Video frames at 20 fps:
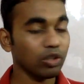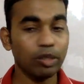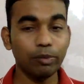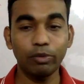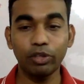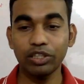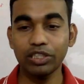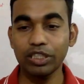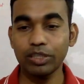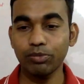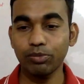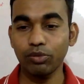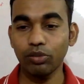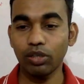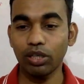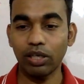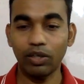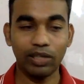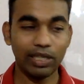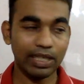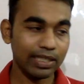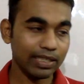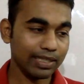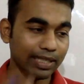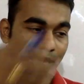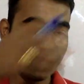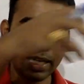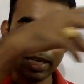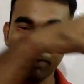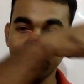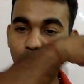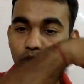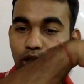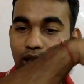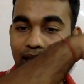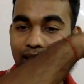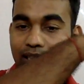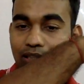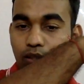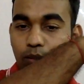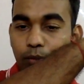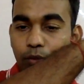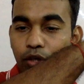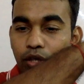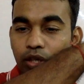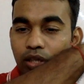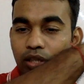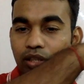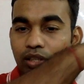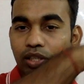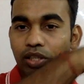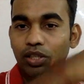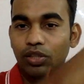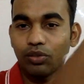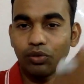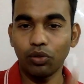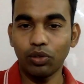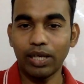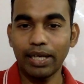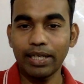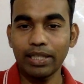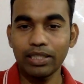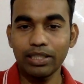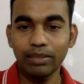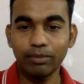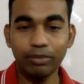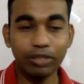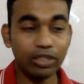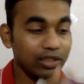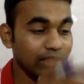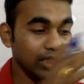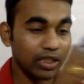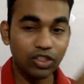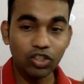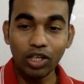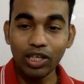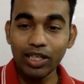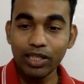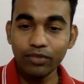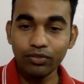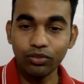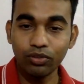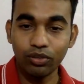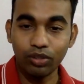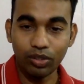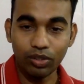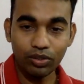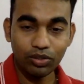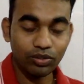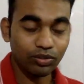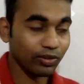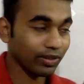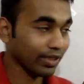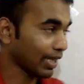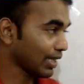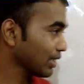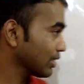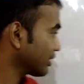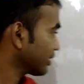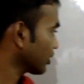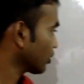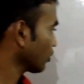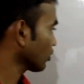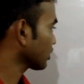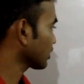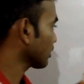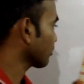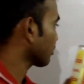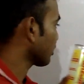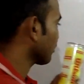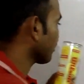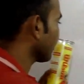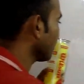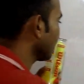box is full now, right? Can I put another ball? No, right? Because it is already full. So that is the concept of